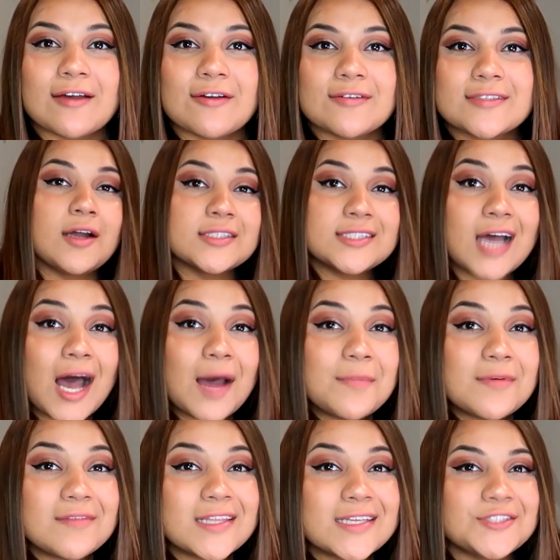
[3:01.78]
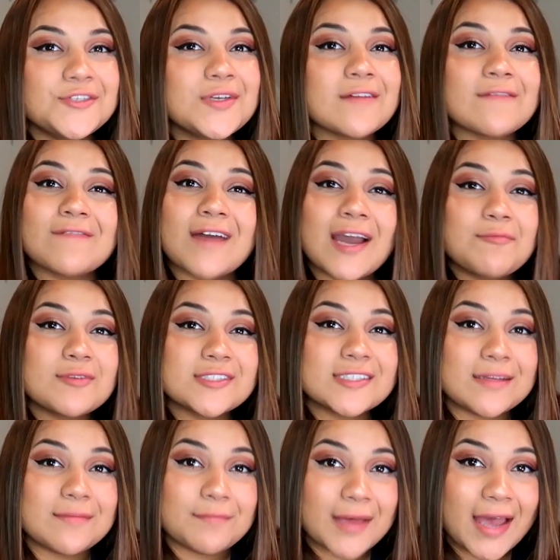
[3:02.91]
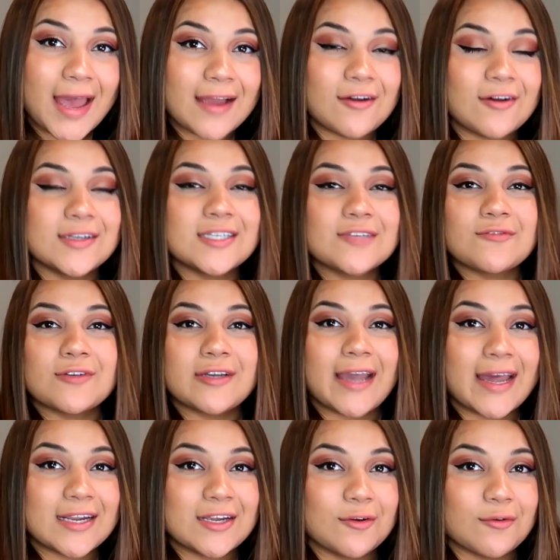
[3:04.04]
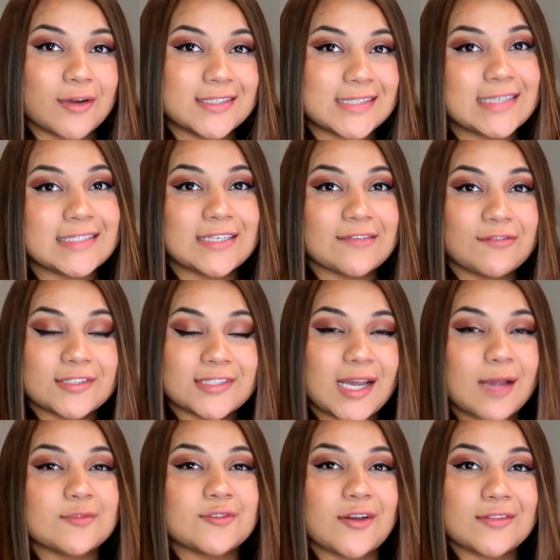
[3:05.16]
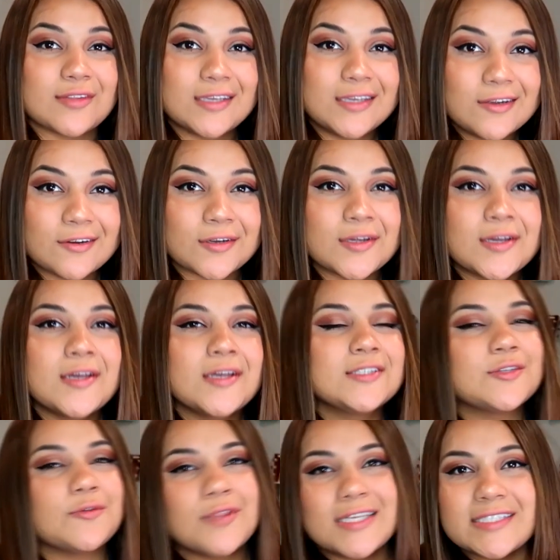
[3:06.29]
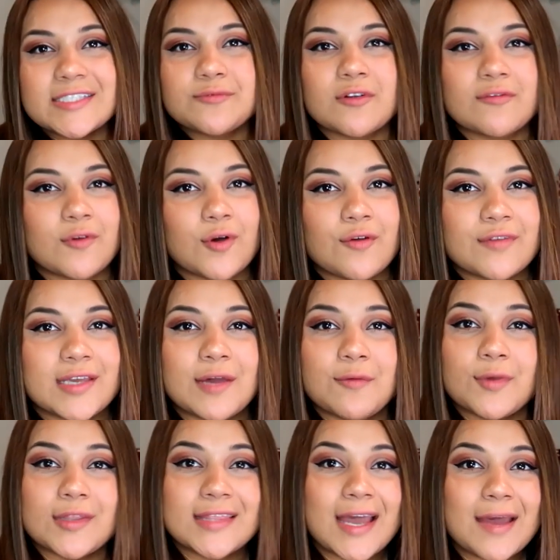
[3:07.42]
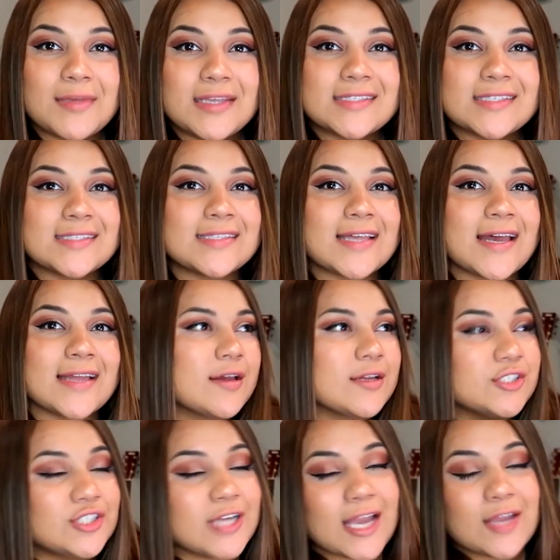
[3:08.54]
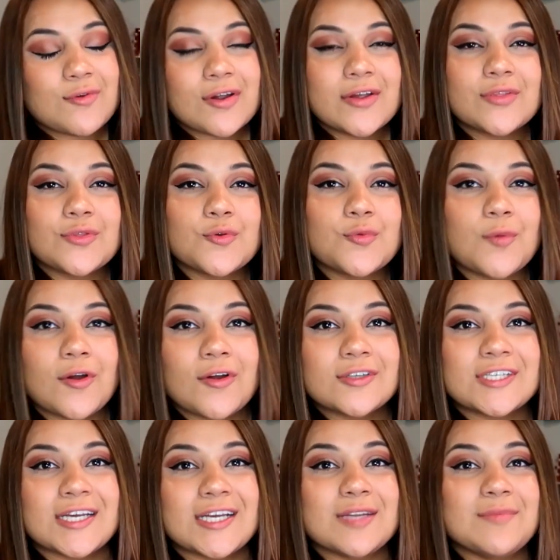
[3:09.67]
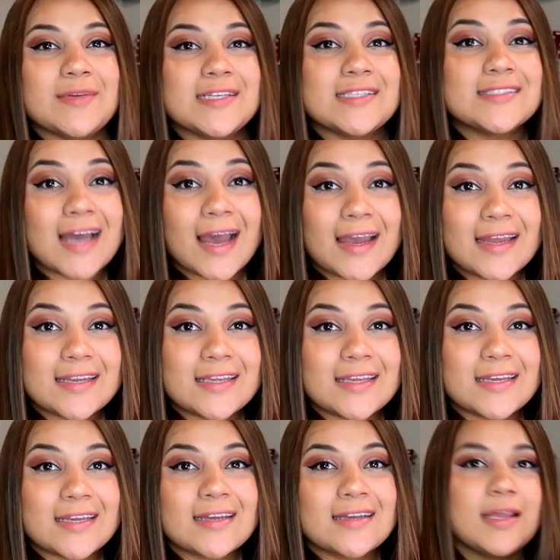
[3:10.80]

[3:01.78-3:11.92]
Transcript: else. On top of this, you get 5% back on different categories at different times throughout the year. So this is revolving, and what that means is that January through March, it could be dining,